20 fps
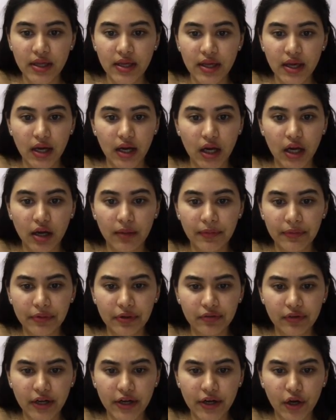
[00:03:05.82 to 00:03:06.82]
I'm going to
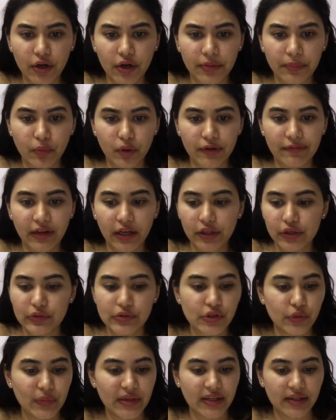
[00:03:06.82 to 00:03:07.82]
run it on more values
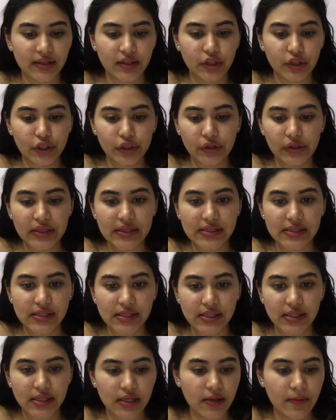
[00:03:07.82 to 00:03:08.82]
so we can clearly
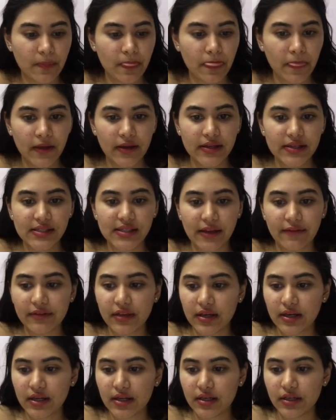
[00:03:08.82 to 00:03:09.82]
see
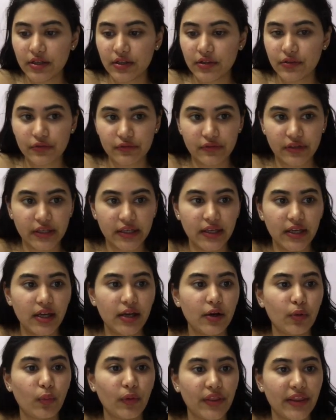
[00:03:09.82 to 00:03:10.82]
7, 3,
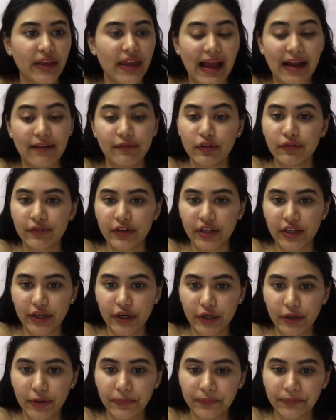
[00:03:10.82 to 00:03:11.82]
what they have over
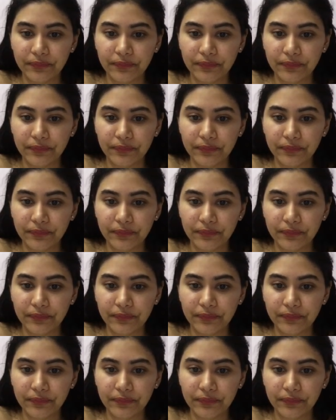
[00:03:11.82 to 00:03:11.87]
here.